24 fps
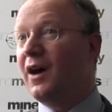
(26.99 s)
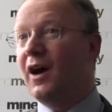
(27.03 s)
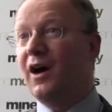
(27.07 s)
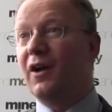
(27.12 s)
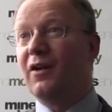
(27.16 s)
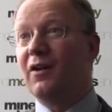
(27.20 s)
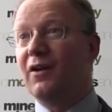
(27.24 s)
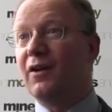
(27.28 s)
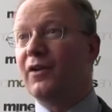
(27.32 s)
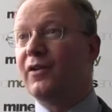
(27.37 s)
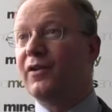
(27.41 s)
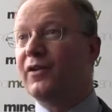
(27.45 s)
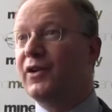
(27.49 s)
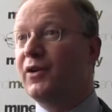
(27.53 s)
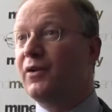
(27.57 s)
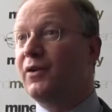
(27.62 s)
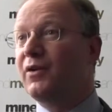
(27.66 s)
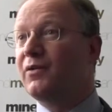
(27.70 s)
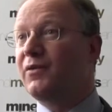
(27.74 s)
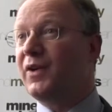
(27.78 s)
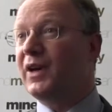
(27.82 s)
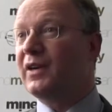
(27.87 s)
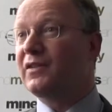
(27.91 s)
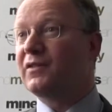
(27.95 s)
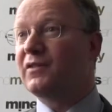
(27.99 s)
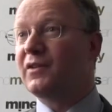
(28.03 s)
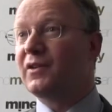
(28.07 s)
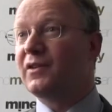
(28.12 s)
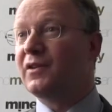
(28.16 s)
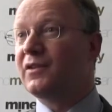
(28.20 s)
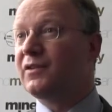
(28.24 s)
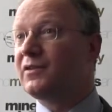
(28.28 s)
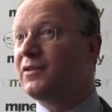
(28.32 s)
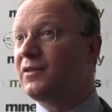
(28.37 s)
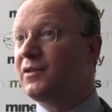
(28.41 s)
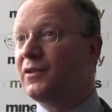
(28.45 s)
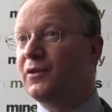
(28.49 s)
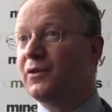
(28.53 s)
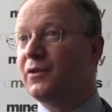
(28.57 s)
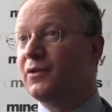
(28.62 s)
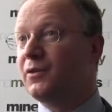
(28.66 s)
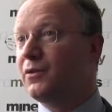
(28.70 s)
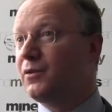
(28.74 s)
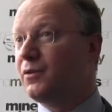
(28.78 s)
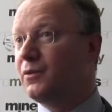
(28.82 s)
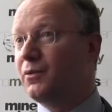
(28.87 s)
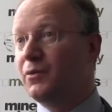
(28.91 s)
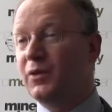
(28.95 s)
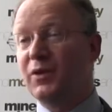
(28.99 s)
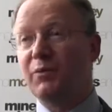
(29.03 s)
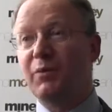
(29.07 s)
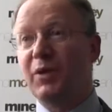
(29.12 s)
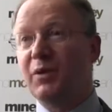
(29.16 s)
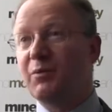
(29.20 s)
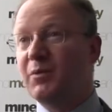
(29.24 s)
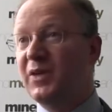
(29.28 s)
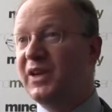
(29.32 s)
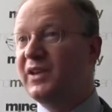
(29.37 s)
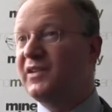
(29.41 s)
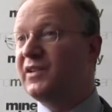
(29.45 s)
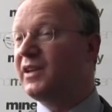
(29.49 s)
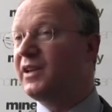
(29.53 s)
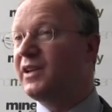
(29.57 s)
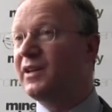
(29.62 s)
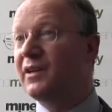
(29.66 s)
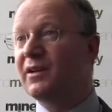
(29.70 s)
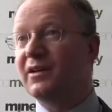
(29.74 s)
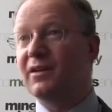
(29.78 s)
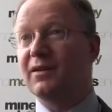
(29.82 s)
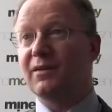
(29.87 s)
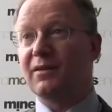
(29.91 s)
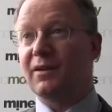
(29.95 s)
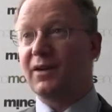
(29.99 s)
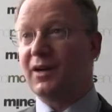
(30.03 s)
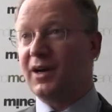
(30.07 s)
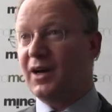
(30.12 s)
A lot of new investors who we've been meeting